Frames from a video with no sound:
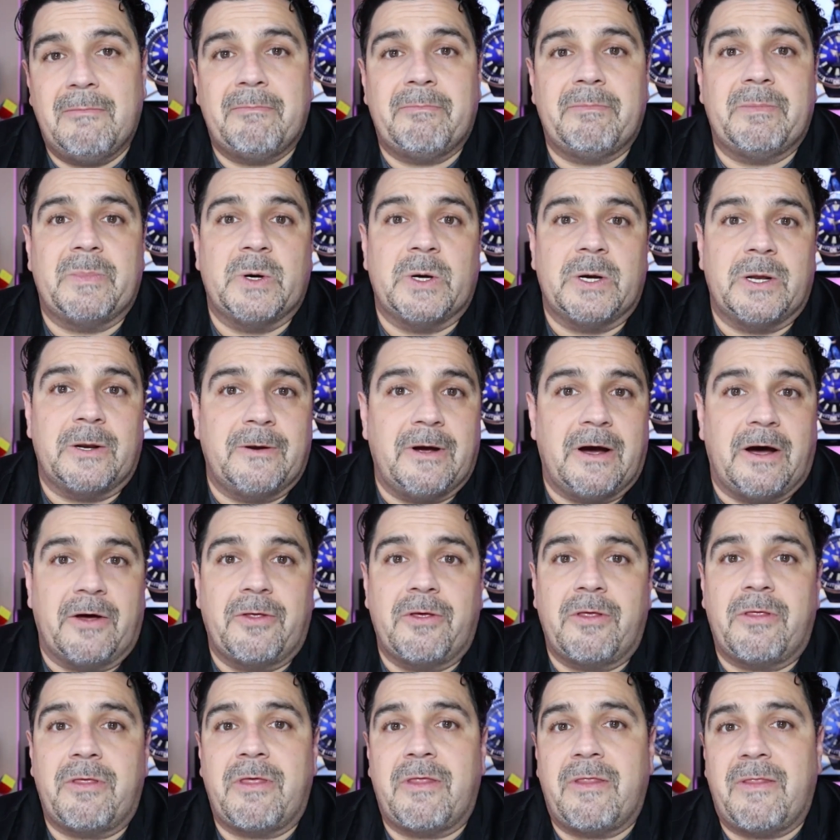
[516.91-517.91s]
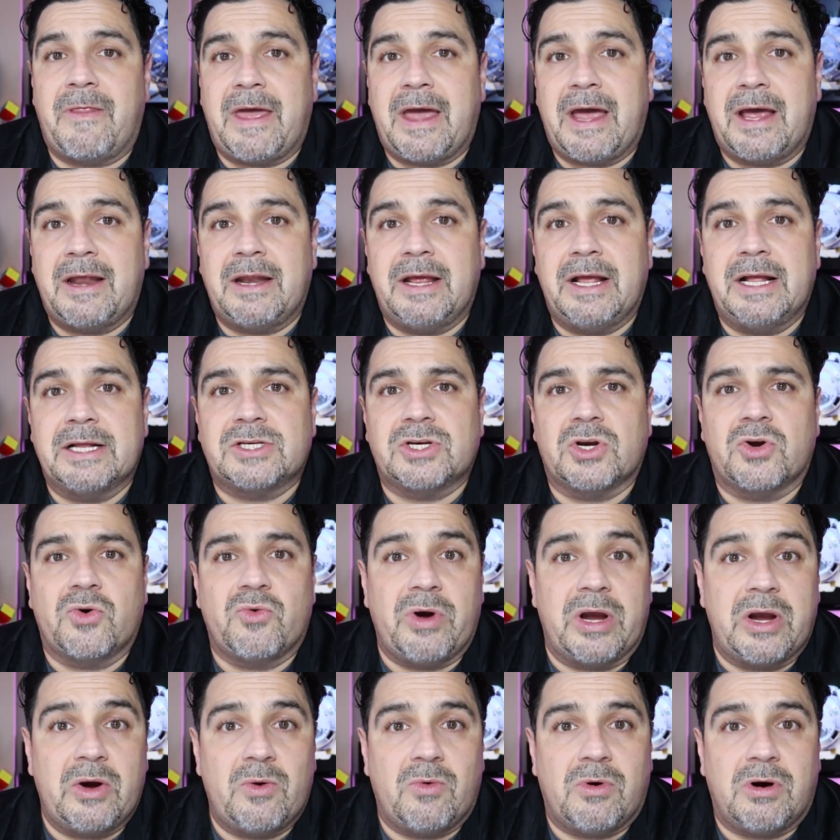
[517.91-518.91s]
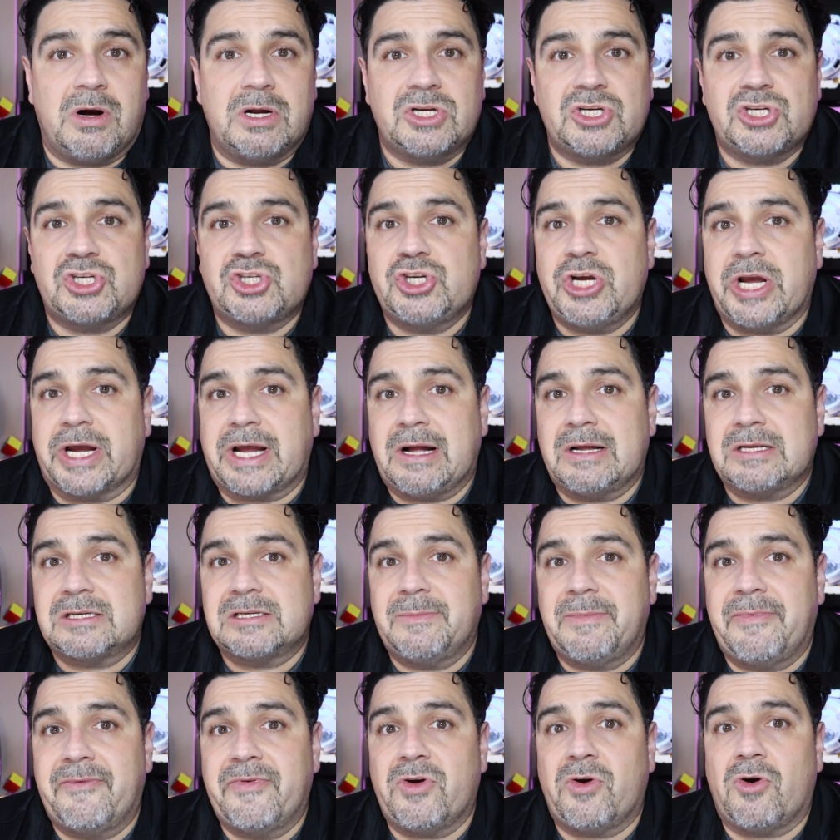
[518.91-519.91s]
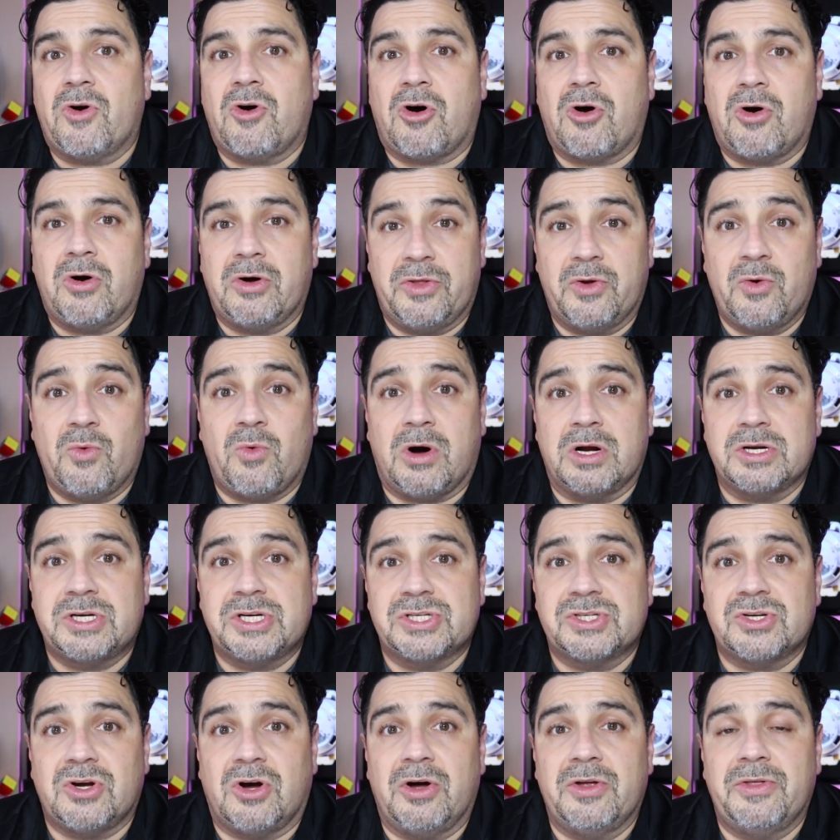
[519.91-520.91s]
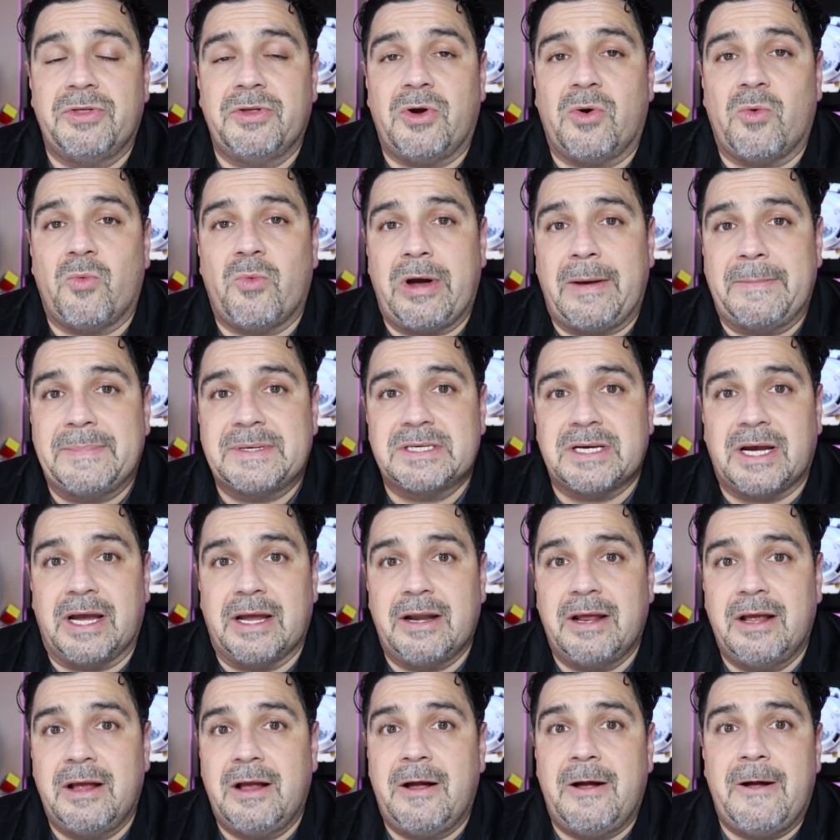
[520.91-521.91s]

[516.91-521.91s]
But other than that, it's a great watch. Check out some of their other watches on their website.